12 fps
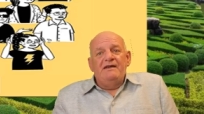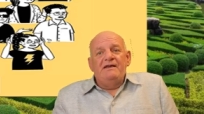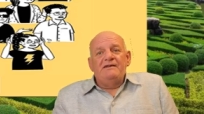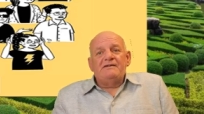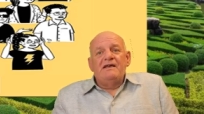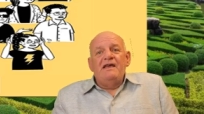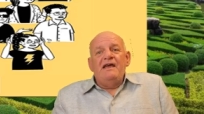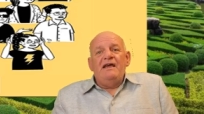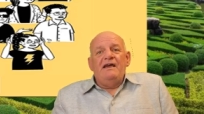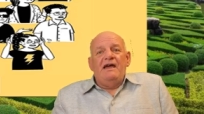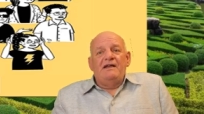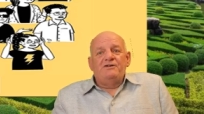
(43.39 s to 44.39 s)
is
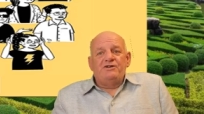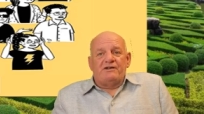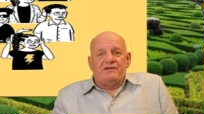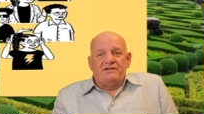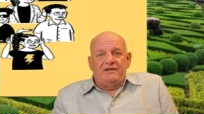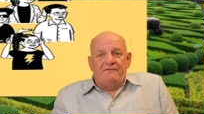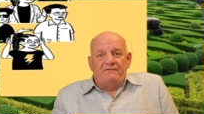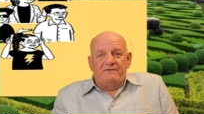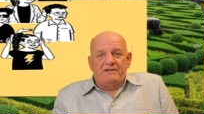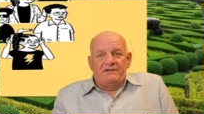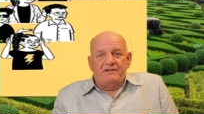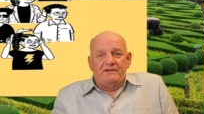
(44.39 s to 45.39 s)

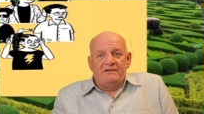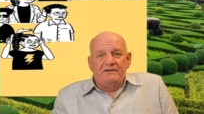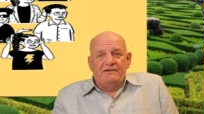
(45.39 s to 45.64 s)
adjectives.